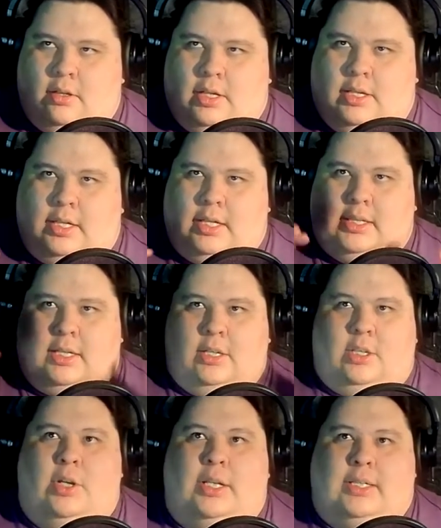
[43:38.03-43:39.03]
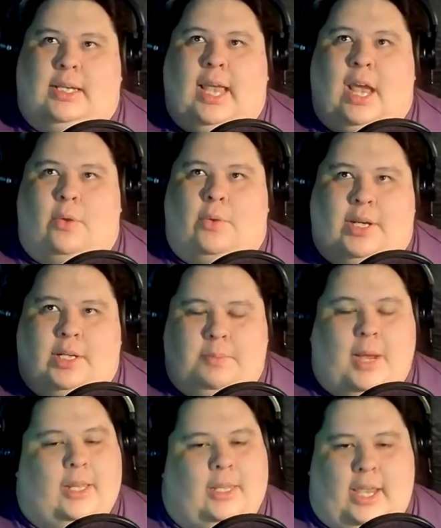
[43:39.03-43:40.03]
it, it's like a it's like outlined
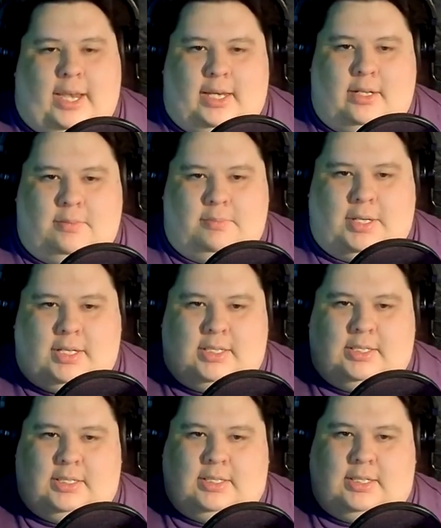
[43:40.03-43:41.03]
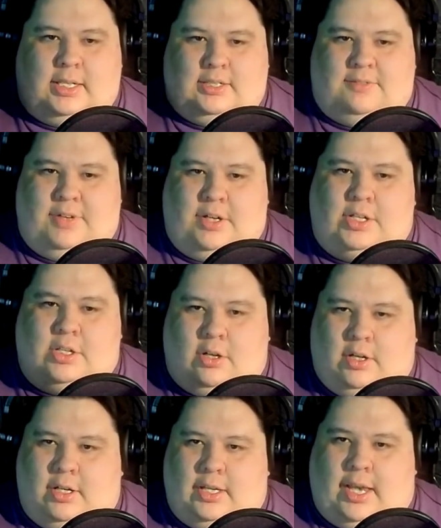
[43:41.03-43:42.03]
by light, because it's like it's a very
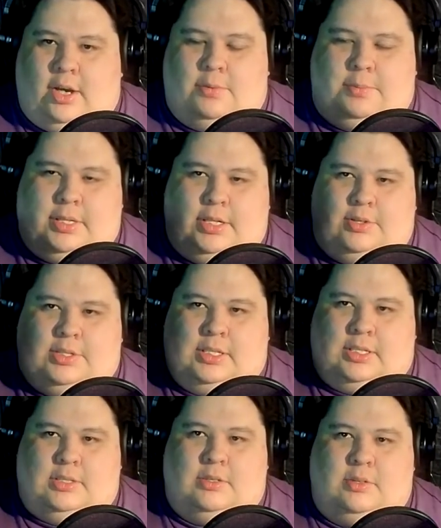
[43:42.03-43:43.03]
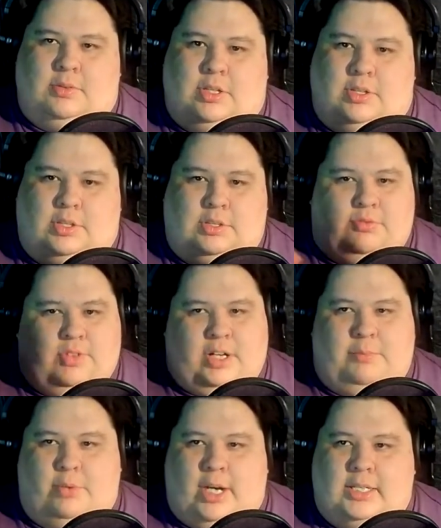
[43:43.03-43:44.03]
dark cloud, but there's this there's this very
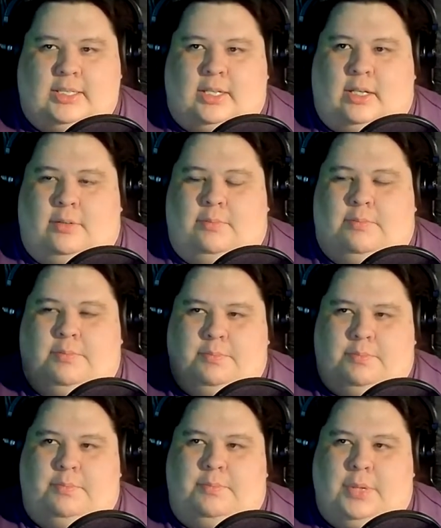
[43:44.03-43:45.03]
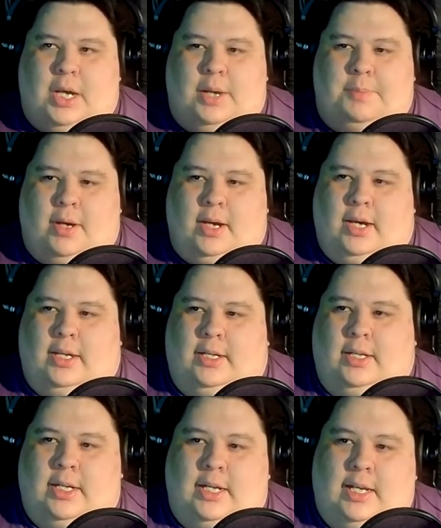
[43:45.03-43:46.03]
bright sun uh, behind
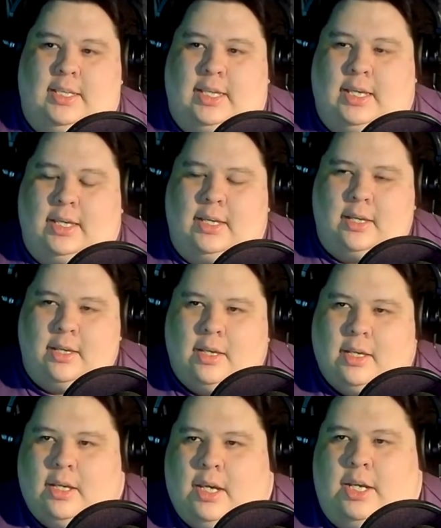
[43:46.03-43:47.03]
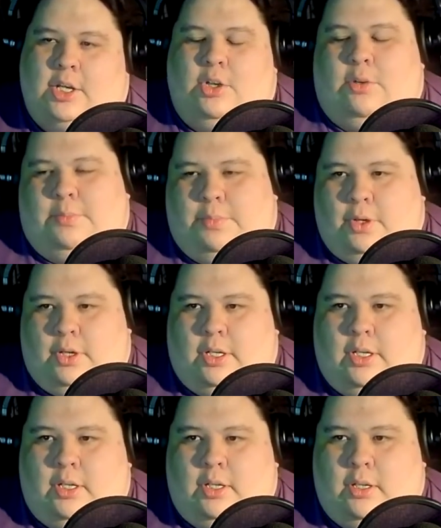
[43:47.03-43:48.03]
it. And I think in your book
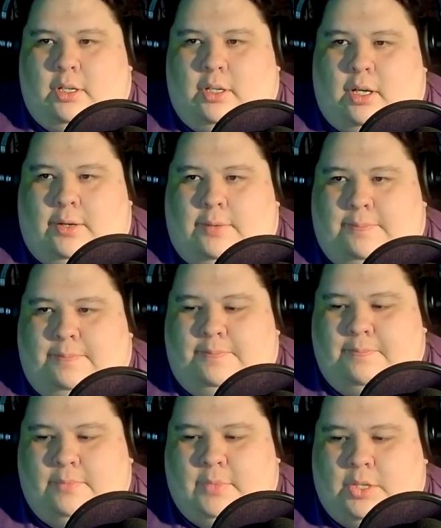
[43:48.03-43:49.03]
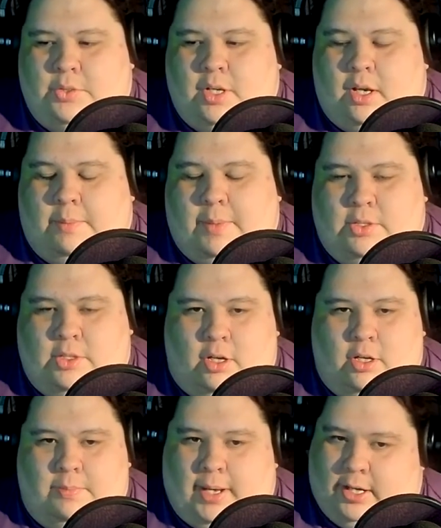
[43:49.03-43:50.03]
um you talk about
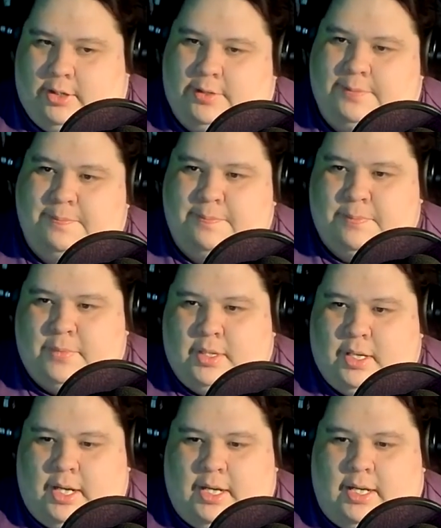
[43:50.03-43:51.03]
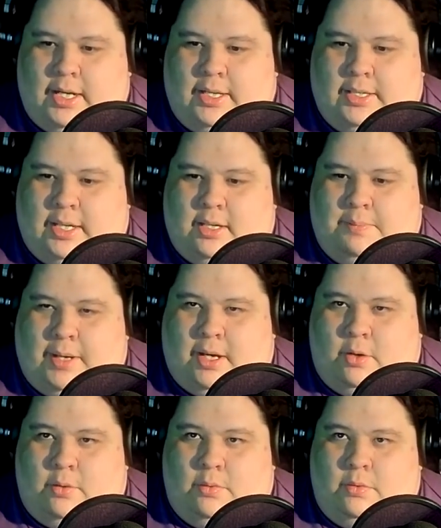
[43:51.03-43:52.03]
dark matter, and I think
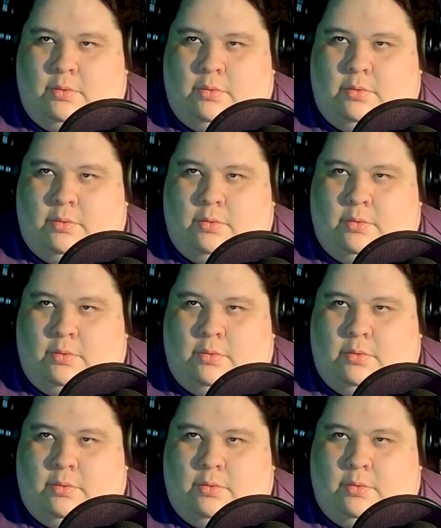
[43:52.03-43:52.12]
about